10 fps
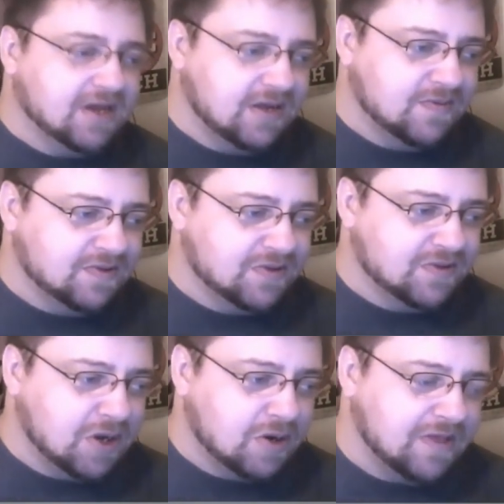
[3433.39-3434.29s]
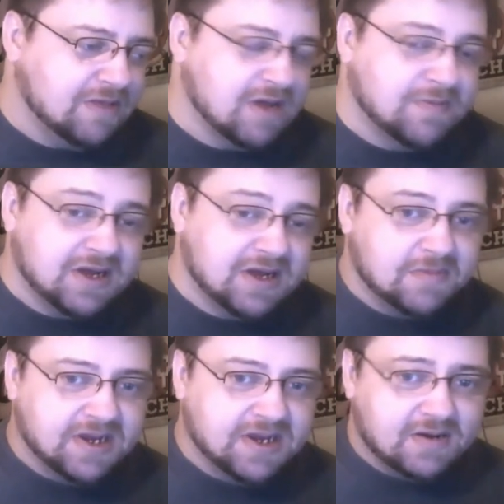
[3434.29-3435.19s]
that even though they may be
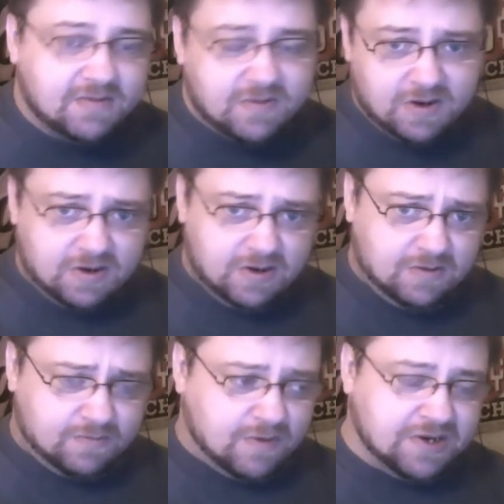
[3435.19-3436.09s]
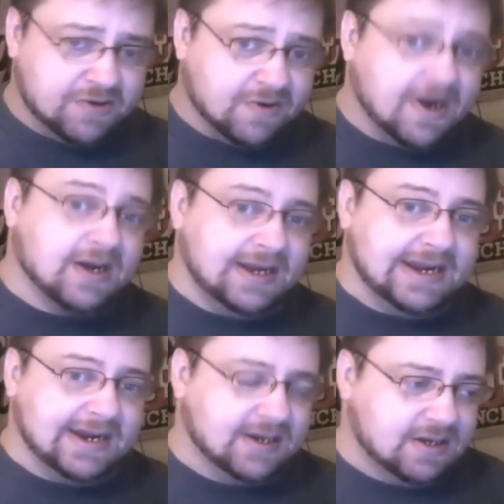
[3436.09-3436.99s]
coming in from a direct
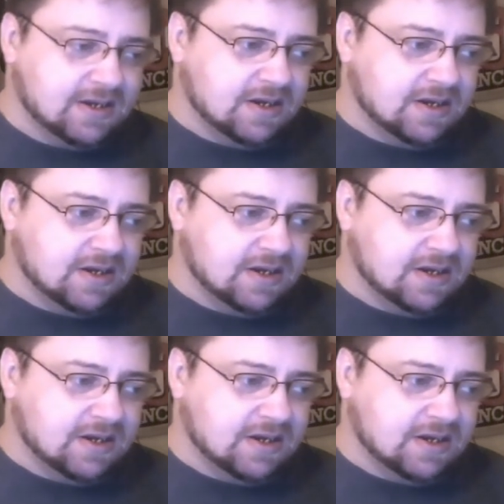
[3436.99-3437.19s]
link,